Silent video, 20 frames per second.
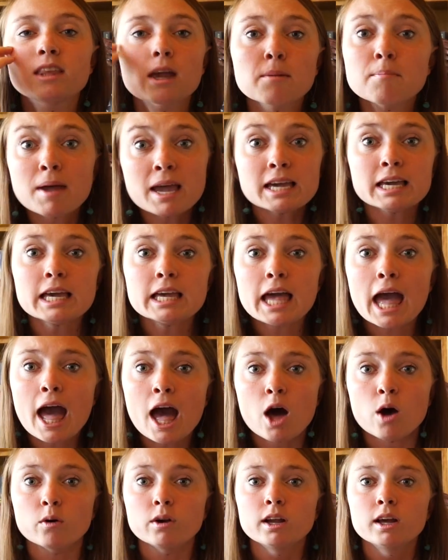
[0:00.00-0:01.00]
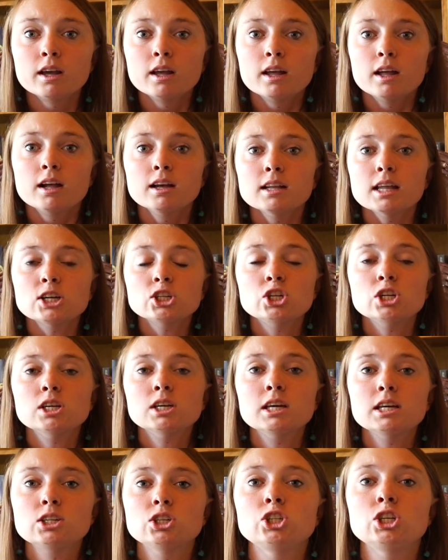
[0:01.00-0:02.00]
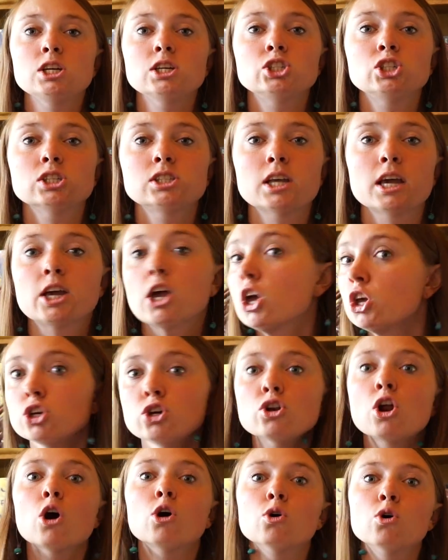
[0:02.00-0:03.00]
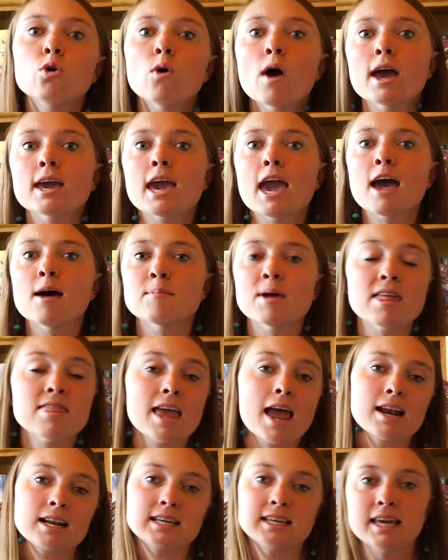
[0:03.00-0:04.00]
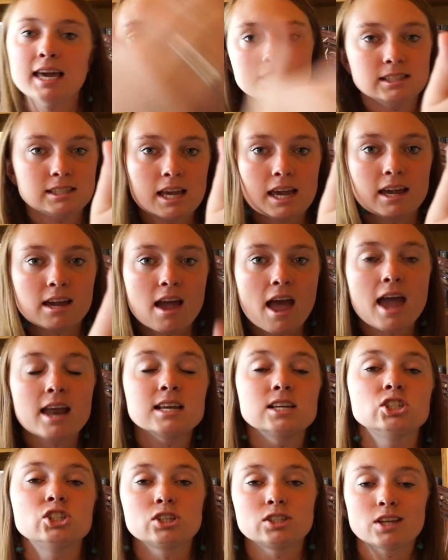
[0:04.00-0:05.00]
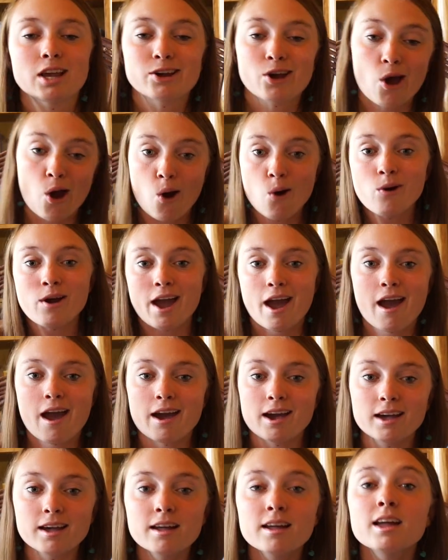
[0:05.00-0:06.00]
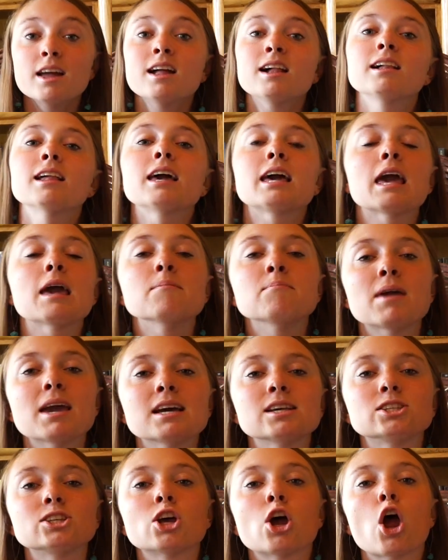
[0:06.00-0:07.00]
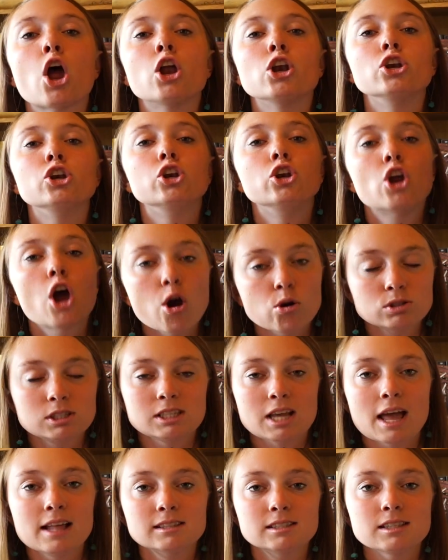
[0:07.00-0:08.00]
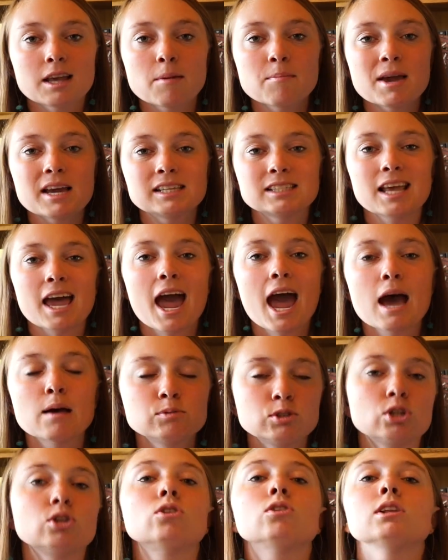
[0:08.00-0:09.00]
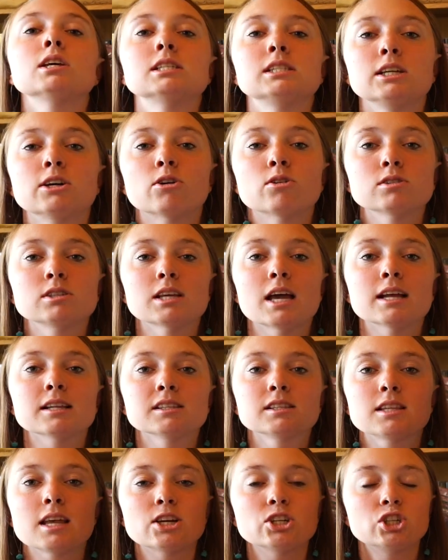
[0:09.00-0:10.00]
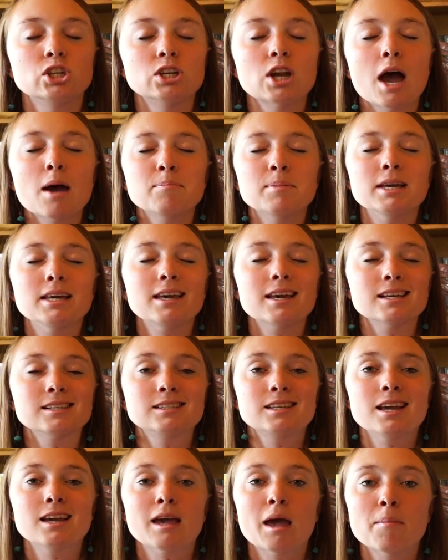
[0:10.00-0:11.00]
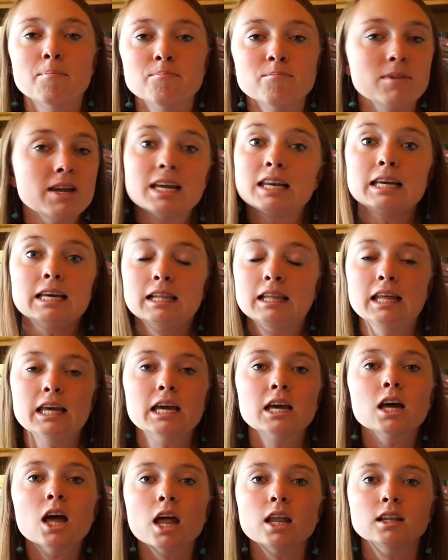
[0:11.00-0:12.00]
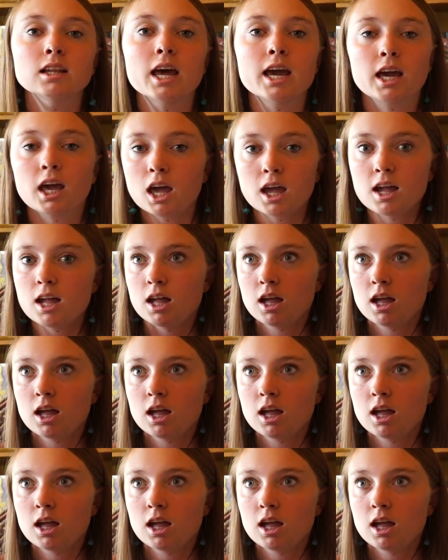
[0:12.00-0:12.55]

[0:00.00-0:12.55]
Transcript: they're making out. Like she she's just like, "You know who I am." And then kissing and he's just like, "Okay." Like it makes no sense. That makes absolutely zero sense. They should not be kissing immediately and like